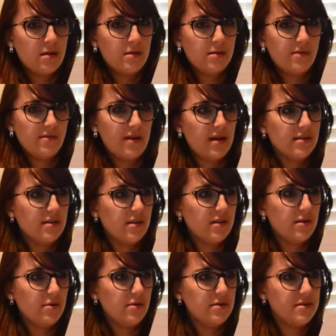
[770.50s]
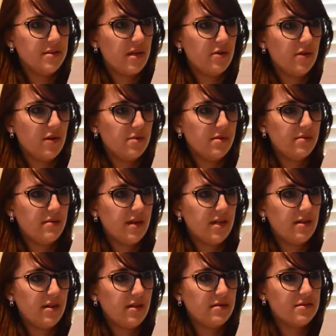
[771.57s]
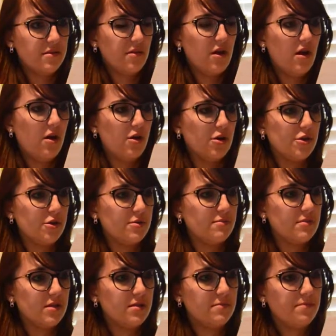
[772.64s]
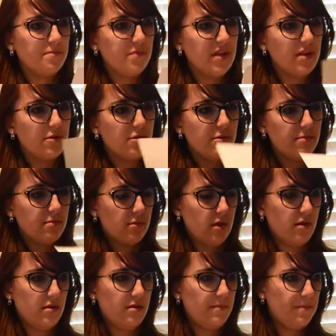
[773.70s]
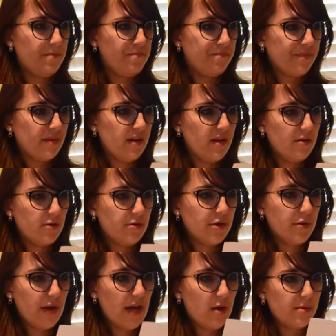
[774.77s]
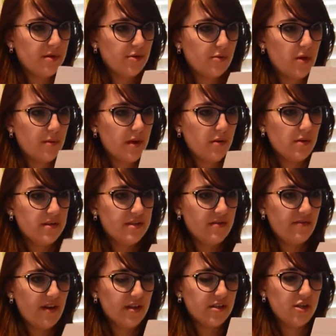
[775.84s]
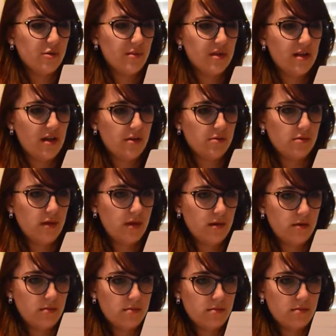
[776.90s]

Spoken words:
The fact that he was now human made things a lot harder. Neither knew how, but the robot was in fact human now. Wait.